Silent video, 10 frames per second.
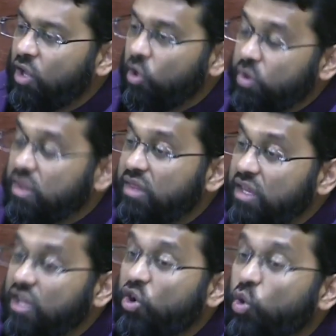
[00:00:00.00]
with
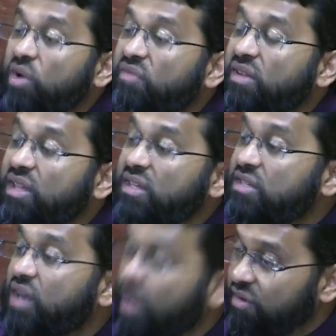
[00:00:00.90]
the equivalent
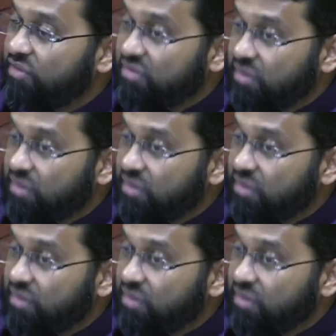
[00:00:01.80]
of